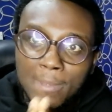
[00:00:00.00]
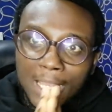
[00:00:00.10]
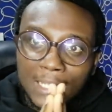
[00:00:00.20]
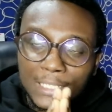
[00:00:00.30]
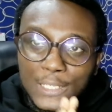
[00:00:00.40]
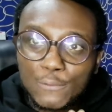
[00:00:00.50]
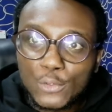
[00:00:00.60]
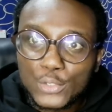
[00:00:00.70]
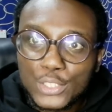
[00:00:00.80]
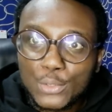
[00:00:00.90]
And if
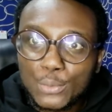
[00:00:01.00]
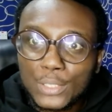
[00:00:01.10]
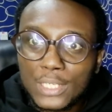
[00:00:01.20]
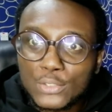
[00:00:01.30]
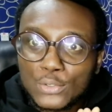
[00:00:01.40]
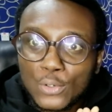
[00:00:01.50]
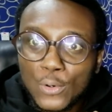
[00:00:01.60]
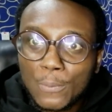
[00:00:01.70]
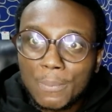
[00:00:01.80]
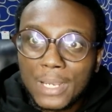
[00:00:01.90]
your stakeholders
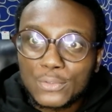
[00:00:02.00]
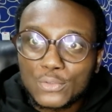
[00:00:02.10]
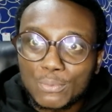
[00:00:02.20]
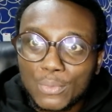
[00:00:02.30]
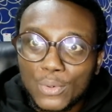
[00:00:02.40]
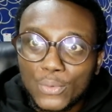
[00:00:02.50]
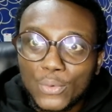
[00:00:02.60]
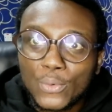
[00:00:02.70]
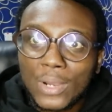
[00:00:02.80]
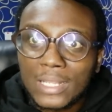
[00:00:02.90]
come back
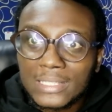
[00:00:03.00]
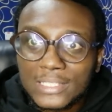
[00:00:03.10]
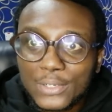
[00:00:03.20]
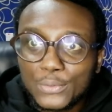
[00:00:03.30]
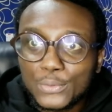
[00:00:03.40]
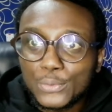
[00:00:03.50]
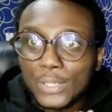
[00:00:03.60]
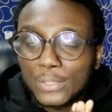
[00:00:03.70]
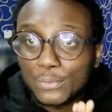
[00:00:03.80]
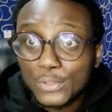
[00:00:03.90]
tomorrow and tell you
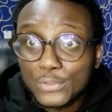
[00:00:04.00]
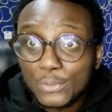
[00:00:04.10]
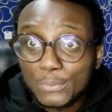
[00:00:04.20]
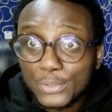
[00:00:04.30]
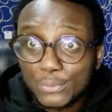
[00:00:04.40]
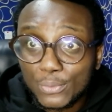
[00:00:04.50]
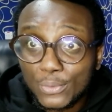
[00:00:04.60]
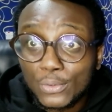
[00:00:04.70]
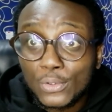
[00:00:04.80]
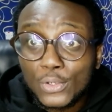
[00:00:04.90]
you are doing something
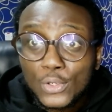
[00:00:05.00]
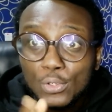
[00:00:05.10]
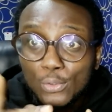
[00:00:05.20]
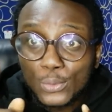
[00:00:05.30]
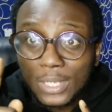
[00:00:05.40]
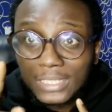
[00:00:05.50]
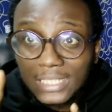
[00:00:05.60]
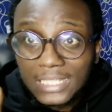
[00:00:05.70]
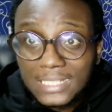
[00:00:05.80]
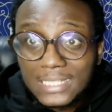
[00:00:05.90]
wrong, you can
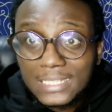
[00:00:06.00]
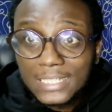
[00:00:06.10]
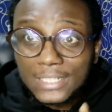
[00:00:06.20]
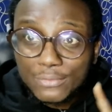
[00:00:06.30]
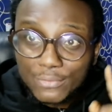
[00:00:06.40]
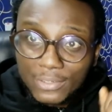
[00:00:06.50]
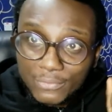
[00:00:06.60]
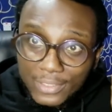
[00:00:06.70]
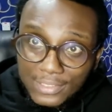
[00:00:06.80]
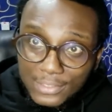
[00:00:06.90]
easily
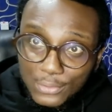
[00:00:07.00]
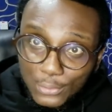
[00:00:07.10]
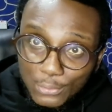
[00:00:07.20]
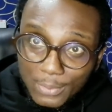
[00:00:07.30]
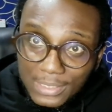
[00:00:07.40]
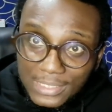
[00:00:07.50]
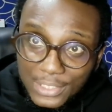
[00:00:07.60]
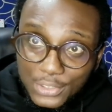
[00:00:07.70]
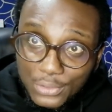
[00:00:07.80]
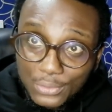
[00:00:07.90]
reference the
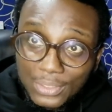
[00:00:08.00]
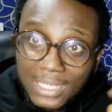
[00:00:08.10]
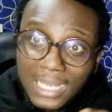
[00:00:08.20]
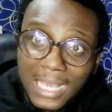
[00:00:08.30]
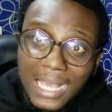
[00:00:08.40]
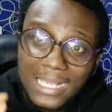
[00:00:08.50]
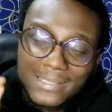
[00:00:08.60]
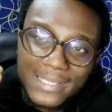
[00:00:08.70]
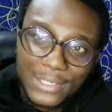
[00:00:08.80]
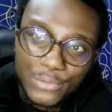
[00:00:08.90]
documentation
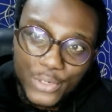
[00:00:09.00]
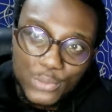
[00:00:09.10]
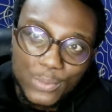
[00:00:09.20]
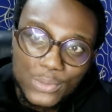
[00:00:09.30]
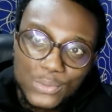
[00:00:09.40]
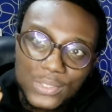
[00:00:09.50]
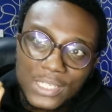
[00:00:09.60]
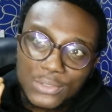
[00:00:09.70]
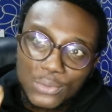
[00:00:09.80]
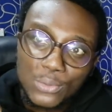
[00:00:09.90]
as a great way to
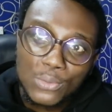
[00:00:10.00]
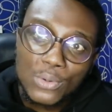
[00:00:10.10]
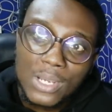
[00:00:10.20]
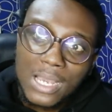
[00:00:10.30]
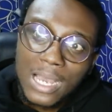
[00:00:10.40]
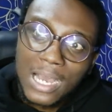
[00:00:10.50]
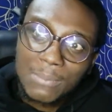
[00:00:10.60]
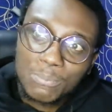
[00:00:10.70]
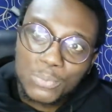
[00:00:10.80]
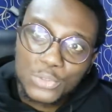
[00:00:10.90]
say no
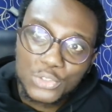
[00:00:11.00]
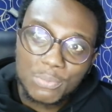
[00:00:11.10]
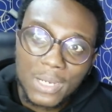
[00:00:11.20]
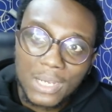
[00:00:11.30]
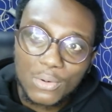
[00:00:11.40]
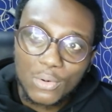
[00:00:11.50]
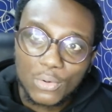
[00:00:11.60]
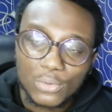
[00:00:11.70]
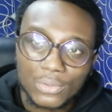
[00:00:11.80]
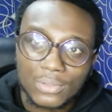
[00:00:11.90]
and push back
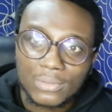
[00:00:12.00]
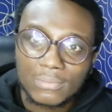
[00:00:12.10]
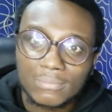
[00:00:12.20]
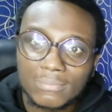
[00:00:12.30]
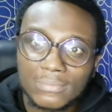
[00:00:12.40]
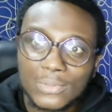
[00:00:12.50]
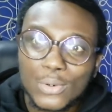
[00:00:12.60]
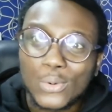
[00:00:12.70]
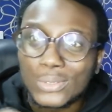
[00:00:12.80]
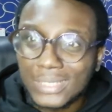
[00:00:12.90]
on
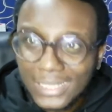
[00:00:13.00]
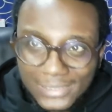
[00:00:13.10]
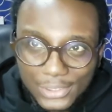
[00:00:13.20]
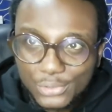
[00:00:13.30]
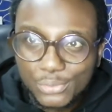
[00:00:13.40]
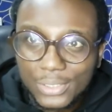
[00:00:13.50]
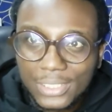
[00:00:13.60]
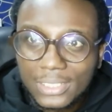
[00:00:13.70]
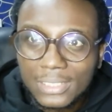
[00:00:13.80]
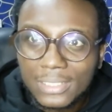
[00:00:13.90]

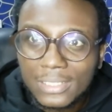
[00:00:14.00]
unnecessary